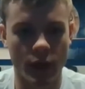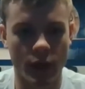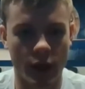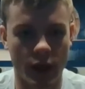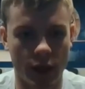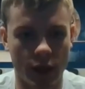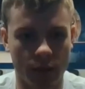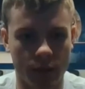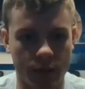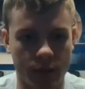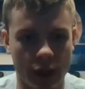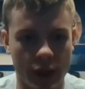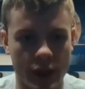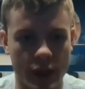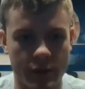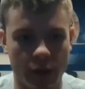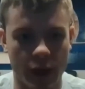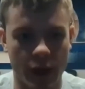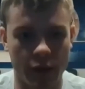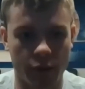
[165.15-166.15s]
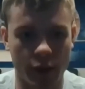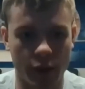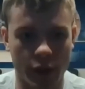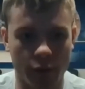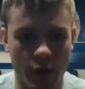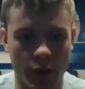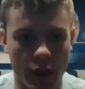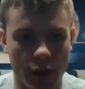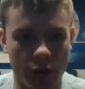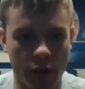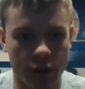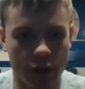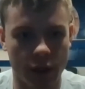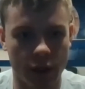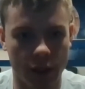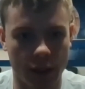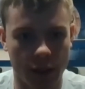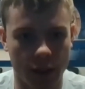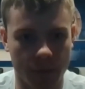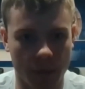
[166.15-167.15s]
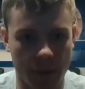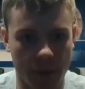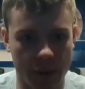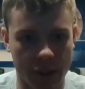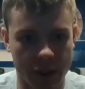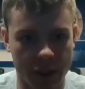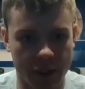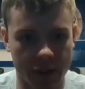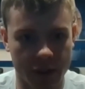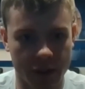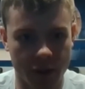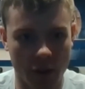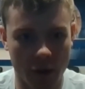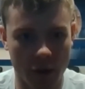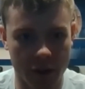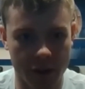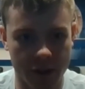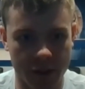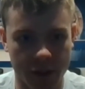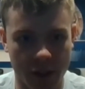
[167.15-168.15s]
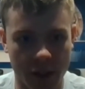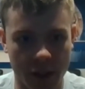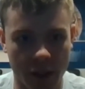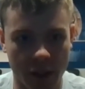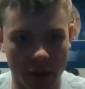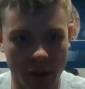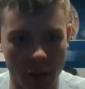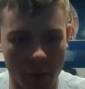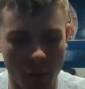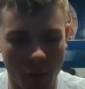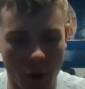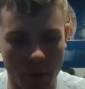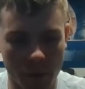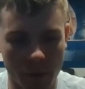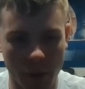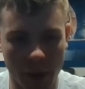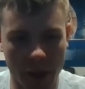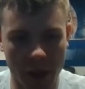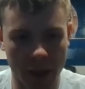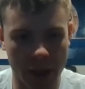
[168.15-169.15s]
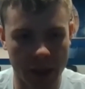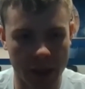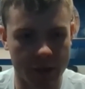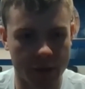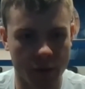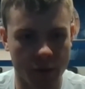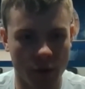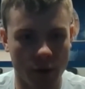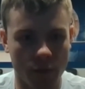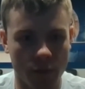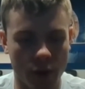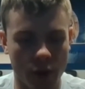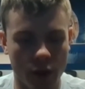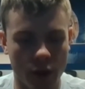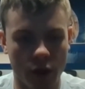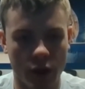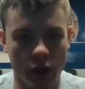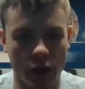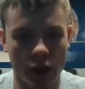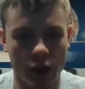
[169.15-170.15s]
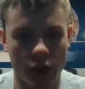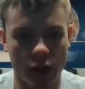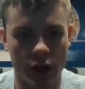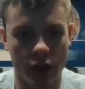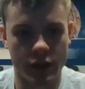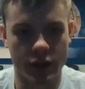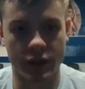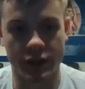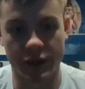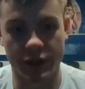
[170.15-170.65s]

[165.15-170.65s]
Um, but he's playing really well. Um, I mean, just as long as he doesn't let one play get to him or just